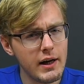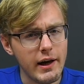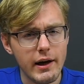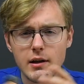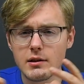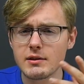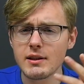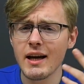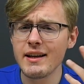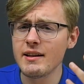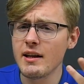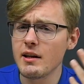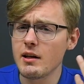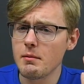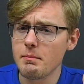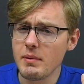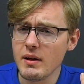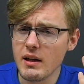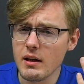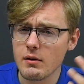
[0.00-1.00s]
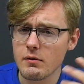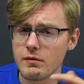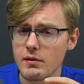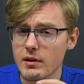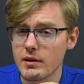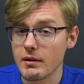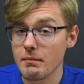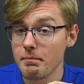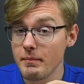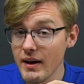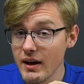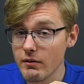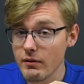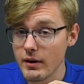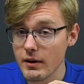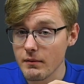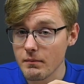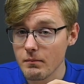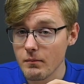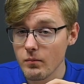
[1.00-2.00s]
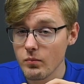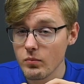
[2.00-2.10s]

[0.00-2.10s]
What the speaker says: a 1080p if you're comparing.